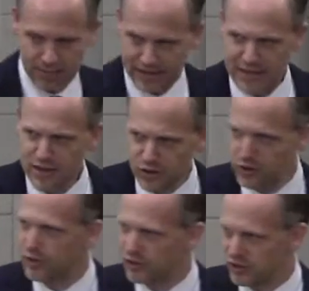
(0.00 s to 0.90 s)
and he
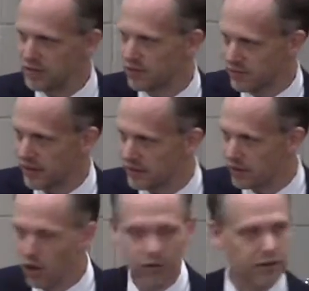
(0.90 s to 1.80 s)
knew that Jesus liked to
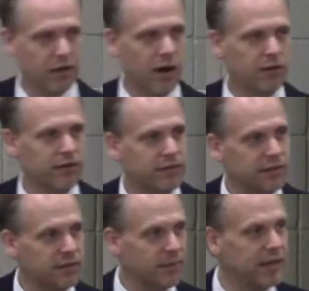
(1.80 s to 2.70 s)
go to the Garden of
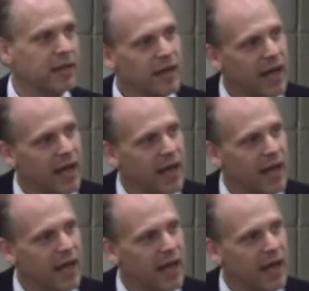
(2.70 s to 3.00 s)
Gethsemane,